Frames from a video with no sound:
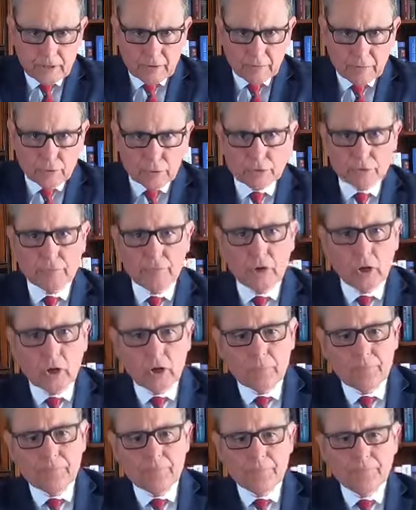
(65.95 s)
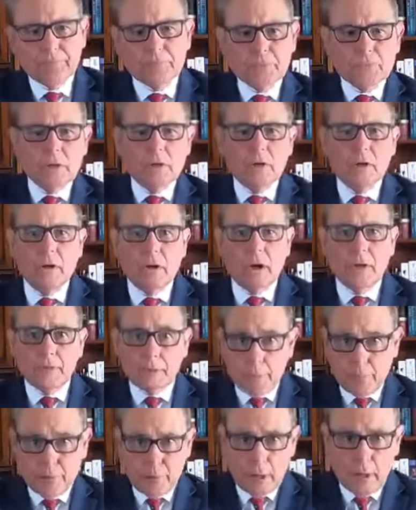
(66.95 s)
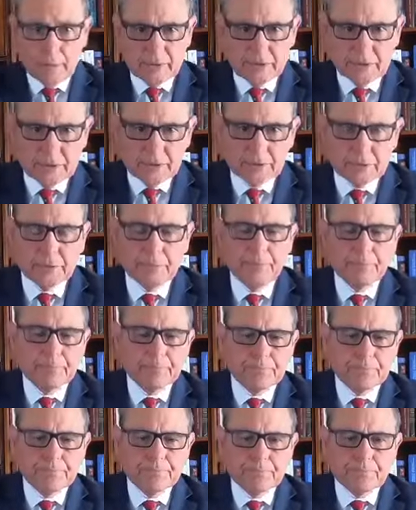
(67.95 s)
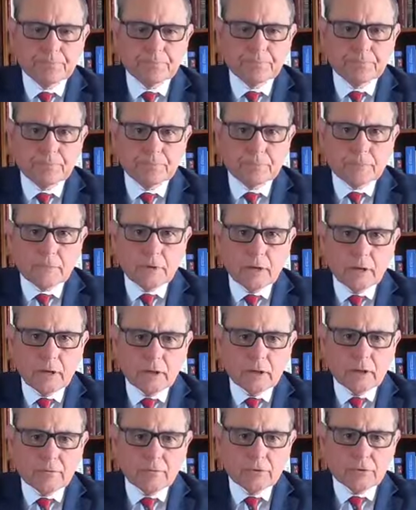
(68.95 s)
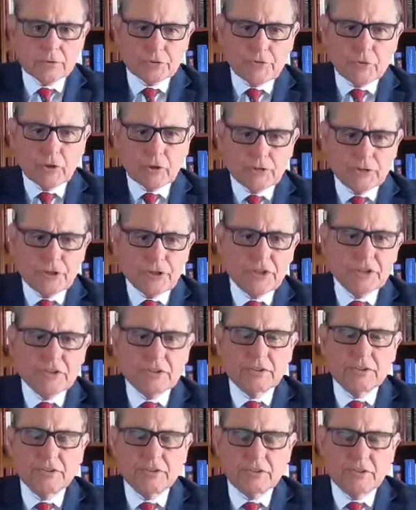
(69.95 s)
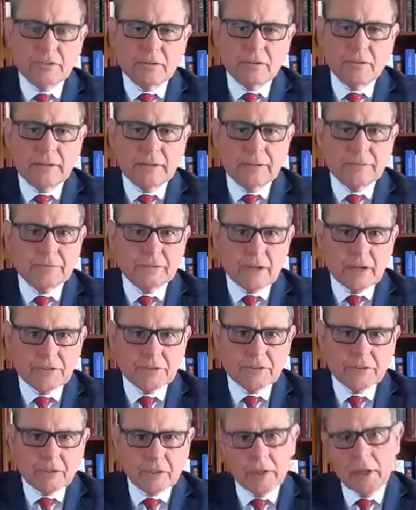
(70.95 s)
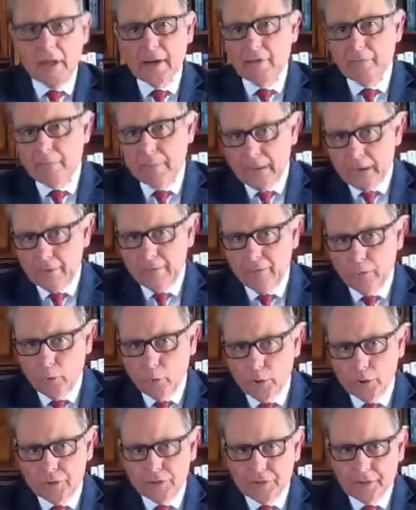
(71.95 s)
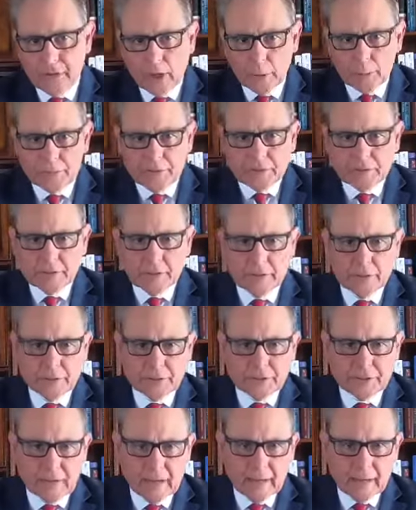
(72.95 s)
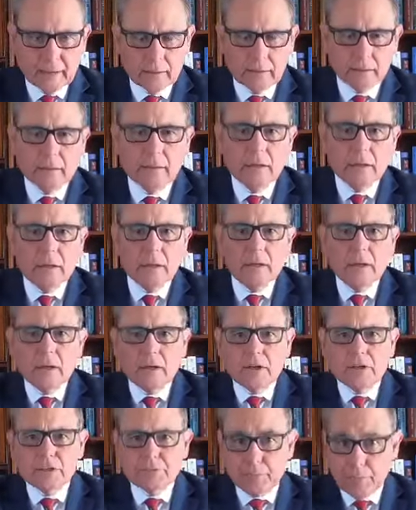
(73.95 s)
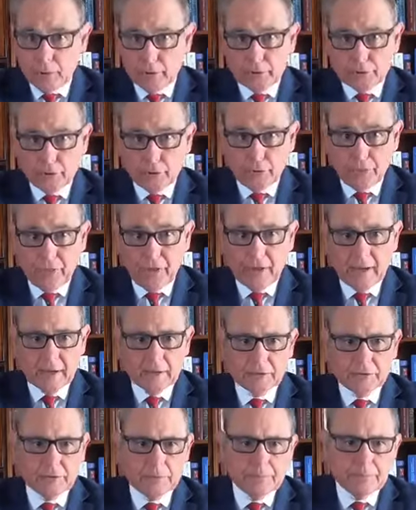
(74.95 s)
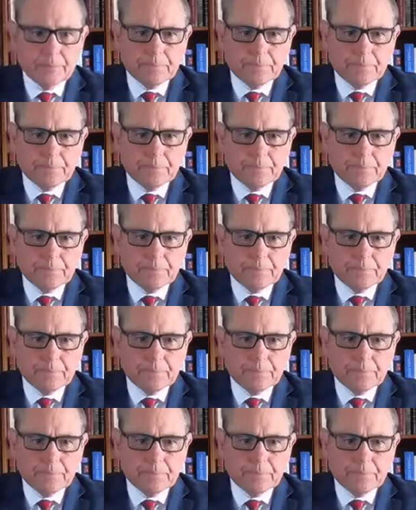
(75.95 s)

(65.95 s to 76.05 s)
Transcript: First of all, on the promises. First of all, Jesus gives us a lot of metaphors that helps us understand spiritual things.